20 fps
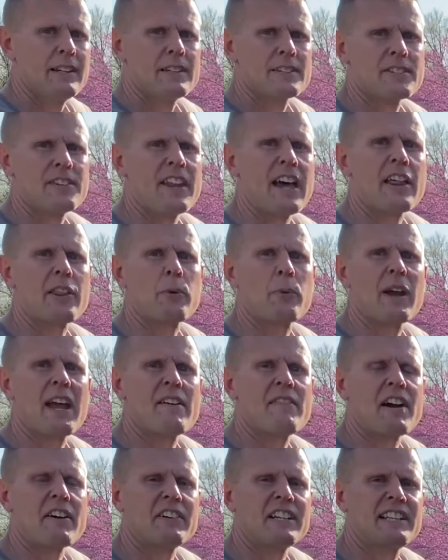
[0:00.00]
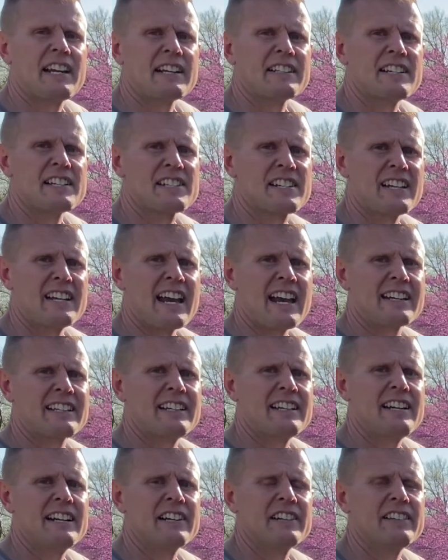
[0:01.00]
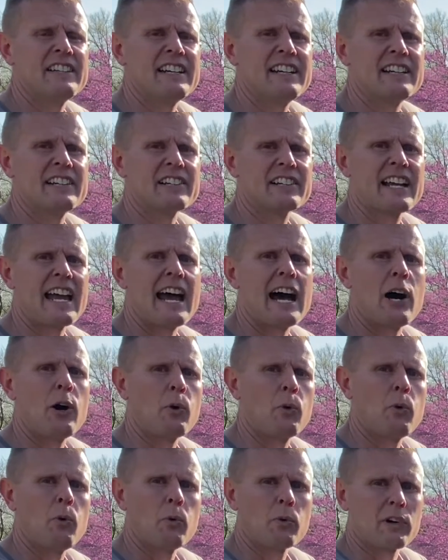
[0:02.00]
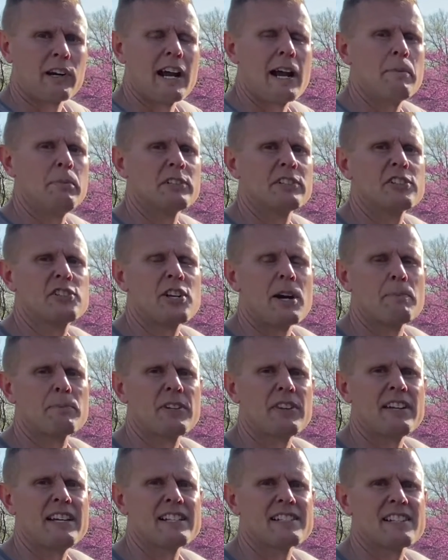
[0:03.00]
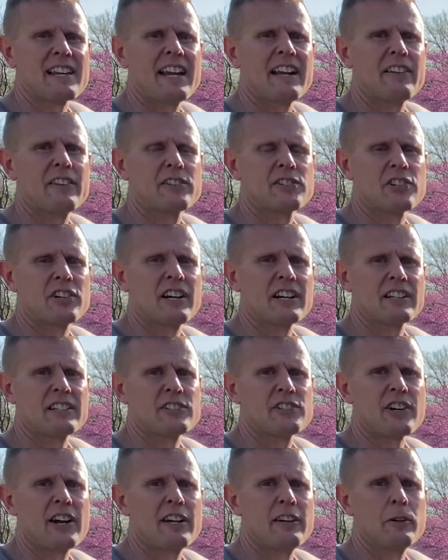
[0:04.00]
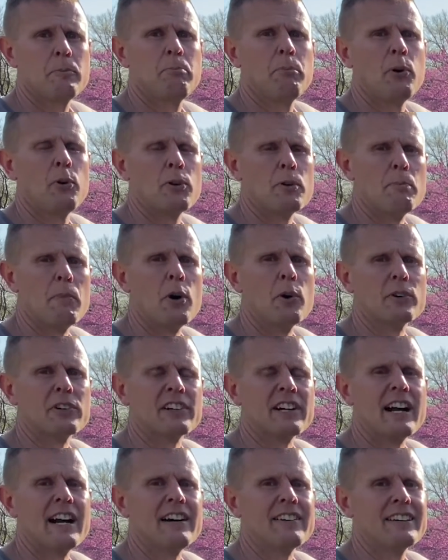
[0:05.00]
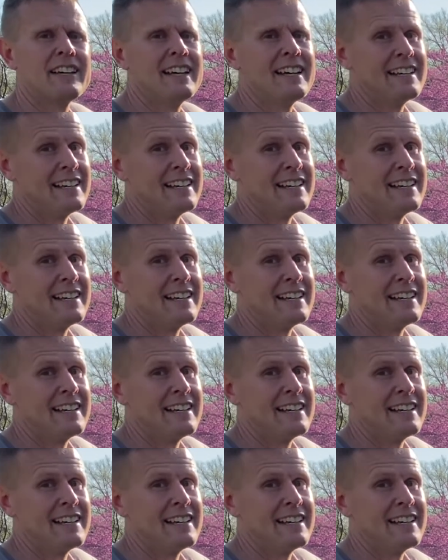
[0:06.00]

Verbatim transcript: So now that we have everything disconnected here in the inner cowl, we're able to jump to the inside of the truck and try to pull the motor out.